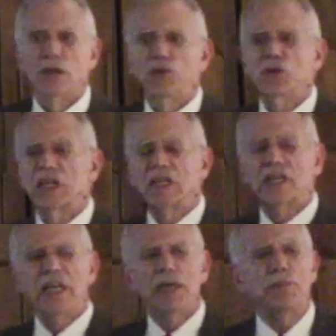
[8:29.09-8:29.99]
you can
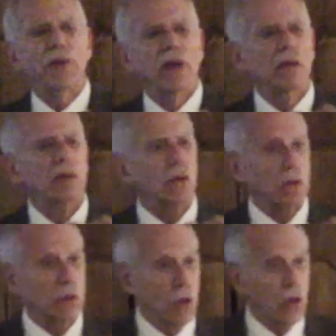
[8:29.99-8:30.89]
keep your
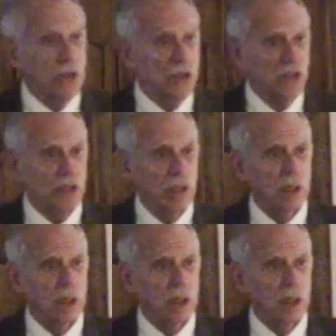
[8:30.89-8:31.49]
laws,